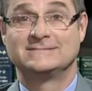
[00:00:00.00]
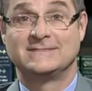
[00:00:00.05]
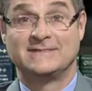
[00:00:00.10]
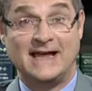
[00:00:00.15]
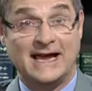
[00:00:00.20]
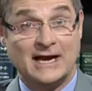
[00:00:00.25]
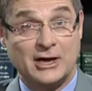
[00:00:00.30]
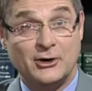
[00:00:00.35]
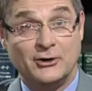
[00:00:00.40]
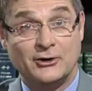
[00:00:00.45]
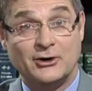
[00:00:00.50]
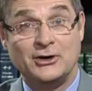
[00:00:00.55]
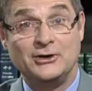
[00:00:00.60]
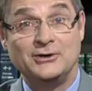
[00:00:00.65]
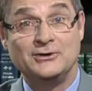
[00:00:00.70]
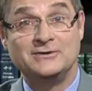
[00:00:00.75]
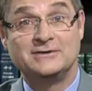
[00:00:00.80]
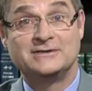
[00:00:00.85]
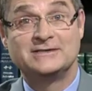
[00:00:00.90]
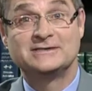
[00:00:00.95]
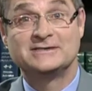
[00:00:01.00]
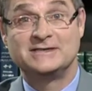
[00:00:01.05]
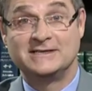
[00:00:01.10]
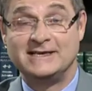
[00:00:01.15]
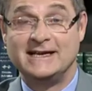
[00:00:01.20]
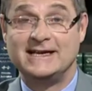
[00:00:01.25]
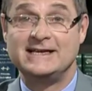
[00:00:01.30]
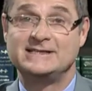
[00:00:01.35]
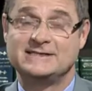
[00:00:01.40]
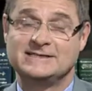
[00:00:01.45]
That concludes
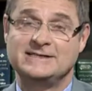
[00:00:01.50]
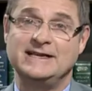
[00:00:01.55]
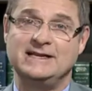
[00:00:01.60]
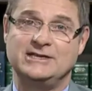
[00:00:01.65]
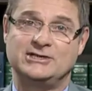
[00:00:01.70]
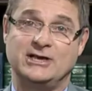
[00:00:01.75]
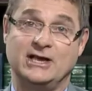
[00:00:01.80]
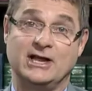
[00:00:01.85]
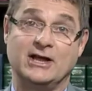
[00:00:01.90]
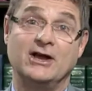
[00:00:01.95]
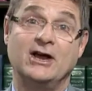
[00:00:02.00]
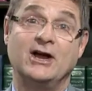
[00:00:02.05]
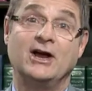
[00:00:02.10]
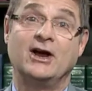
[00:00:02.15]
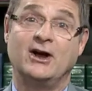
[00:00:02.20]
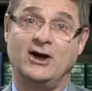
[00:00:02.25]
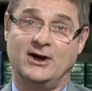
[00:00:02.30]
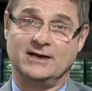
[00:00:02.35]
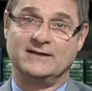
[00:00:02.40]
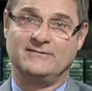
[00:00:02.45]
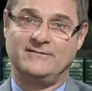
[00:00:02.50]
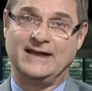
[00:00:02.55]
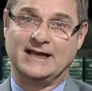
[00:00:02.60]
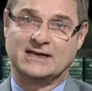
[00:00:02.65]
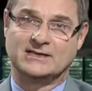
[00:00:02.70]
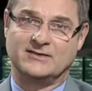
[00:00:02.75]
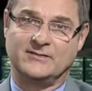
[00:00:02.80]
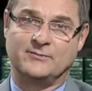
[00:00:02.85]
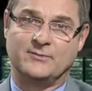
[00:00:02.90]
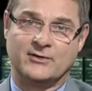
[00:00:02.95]
today's teaching on
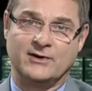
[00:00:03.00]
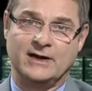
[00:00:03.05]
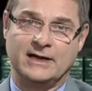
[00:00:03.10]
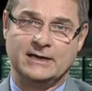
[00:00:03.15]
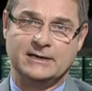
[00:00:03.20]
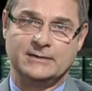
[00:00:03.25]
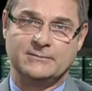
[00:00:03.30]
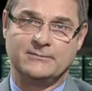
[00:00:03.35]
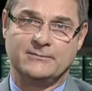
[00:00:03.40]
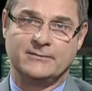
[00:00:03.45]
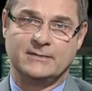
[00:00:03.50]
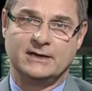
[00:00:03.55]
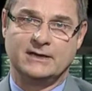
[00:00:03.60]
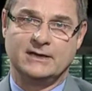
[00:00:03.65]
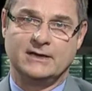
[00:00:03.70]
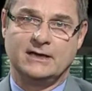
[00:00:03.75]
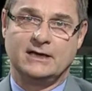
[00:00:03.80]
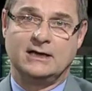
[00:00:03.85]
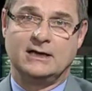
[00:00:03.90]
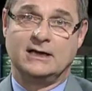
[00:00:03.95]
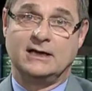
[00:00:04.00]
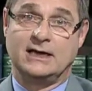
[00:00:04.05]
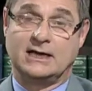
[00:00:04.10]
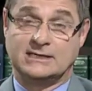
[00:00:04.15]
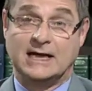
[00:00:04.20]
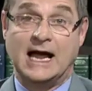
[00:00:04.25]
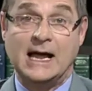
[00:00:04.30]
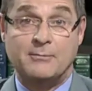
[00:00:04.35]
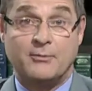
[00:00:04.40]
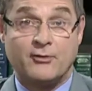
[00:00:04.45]
effective prayer. And
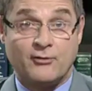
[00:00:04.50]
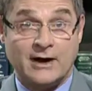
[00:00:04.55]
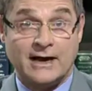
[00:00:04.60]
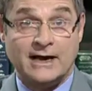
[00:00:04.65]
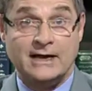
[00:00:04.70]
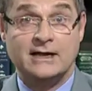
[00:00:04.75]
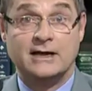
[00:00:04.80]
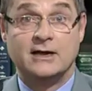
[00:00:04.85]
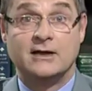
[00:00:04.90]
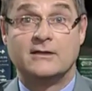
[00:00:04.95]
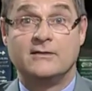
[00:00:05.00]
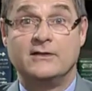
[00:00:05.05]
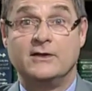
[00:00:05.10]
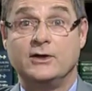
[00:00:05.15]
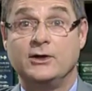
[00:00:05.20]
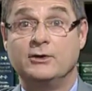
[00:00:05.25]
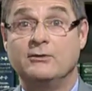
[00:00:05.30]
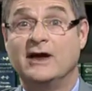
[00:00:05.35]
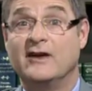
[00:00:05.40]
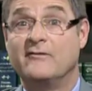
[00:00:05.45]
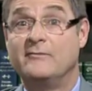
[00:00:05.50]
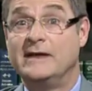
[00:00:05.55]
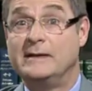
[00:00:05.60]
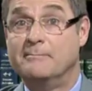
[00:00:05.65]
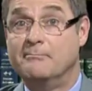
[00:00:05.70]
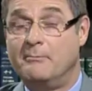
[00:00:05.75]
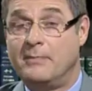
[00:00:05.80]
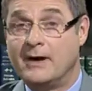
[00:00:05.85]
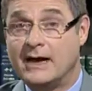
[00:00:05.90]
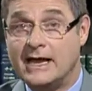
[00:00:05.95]
I pray that you have been
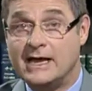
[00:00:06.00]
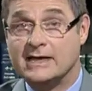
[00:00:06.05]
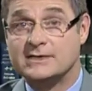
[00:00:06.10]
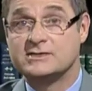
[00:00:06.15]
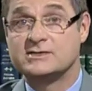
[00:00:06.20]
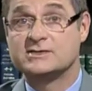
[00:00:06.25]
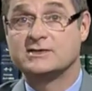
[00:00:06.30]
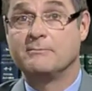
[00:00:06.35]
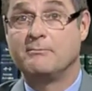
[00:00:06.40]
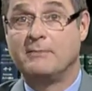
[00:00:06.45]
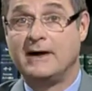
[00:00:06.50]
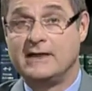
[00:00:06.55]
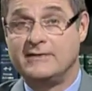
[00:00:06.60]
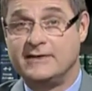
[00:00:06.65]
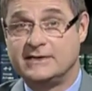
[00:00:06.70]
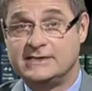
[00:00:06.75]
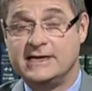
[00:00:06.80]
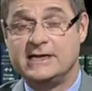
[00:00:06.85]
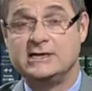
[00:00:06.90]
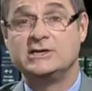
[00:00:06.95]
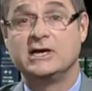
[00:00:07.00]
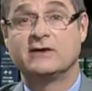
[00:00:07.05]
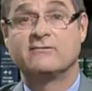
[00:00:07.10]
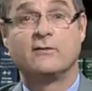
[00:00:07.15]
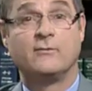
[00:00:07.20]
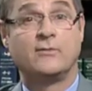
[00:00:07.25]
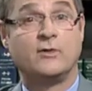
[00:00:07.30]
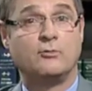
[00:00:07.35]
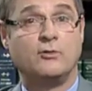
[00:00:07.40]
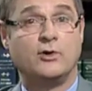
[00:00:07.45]
blessed by the teaching from
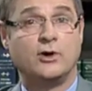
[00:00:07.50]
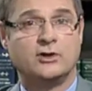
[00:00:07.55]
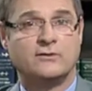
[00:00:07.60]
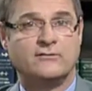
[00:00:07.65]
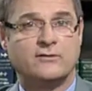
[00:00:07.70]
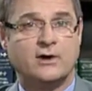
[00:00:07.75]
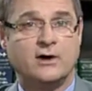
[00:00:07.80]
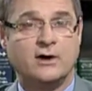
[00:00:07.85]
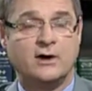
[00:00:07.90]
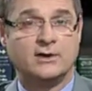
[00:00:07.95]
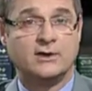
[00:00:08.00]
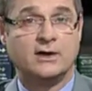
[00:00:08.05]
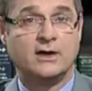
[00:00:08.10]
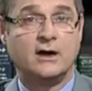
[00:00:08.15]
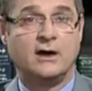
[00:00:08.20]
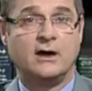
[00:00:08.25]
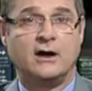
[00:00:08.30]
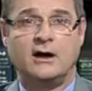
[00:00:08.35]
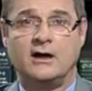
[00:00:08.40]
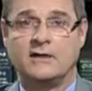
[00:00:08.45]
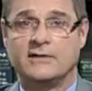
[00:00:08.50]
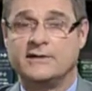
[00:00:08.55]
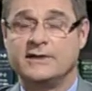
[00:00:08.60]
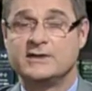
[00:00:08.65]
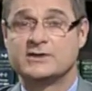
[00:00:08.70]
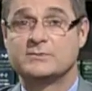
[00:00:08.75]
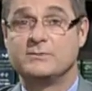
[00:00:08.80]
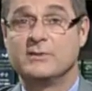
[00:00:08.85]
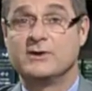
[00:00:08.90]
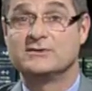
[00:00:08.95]
the Word of God on
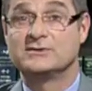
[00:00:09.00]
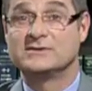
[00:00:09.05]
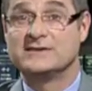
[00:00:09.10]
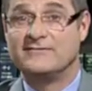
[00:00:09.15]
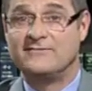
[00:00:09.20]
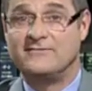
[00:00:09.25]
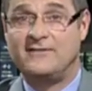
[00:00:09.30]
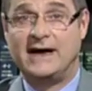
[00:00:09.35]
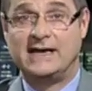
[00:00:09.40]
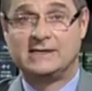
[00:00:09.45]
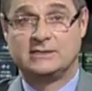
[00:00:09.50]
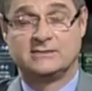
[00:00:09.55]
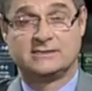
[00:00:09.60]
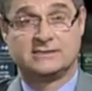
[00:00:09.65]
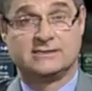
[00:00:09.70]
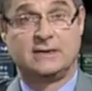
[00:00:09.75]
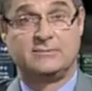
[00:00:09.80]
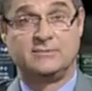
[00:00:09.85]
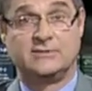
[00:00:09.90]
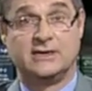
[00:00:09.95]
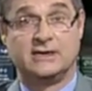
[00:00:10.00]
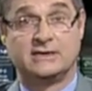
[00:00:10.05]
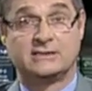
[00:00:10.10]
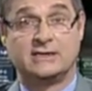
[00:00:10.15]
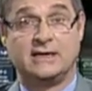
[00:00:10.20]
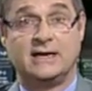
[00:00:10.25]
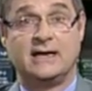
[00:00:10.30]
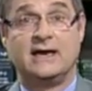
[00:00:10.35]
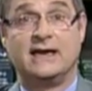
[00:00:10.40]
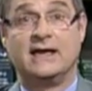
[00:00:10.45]
this most vital subject,
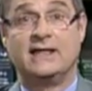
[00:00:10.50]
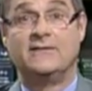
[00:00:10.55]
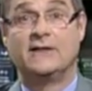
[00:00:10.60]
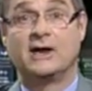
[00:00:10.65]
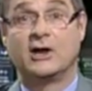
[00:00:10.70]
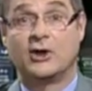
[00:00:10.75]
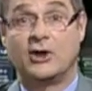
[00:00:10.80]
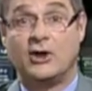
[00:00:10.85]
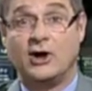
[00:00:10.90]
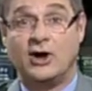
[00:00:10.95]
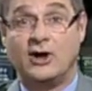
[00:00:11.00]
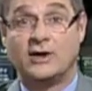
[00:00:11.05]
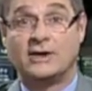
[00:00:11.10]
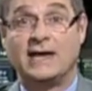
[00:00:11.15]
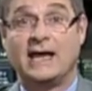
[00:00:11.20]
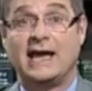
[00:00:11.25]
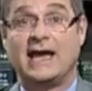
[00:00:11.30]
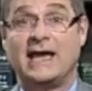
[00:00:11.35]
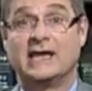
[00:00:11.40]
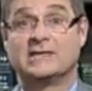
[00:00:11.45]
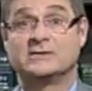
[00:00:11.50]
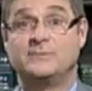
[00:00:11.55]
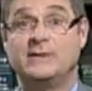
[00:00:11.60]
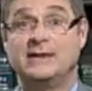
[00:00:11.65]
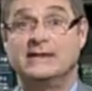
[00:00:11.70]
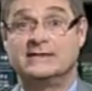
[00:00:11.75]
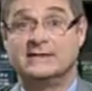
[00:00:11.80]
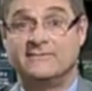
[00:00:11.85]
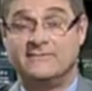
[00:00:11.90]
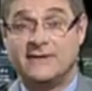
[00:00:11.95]
and that God has been
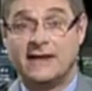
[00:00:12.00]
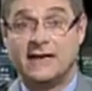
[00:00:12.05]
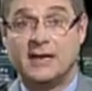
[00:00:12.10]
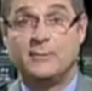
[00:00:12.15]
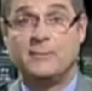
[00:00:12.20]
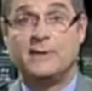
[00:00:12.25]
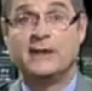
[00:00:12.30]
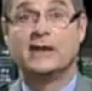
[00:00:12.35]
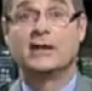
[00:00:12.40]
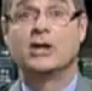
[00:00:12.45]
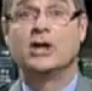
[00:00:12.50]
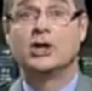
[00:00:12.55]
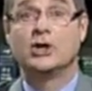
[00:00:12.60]
developing